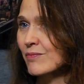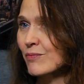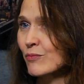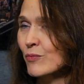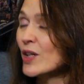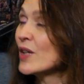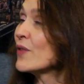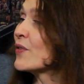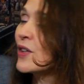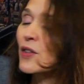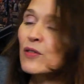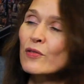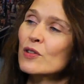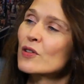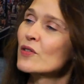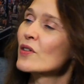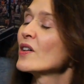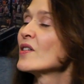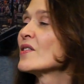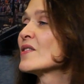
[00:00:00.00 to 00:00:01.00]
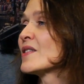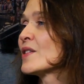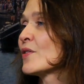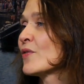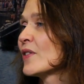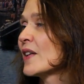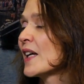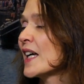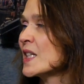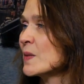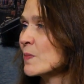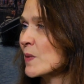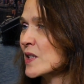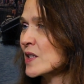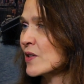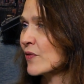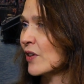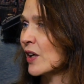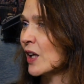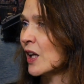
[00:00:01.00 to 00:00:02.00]
weaving through those different
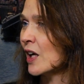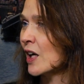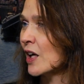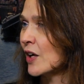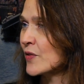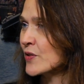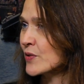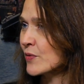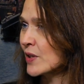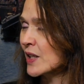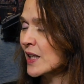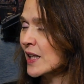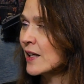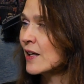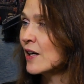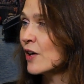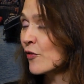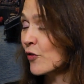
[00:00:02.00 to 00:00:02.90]
aspects of our lives, really,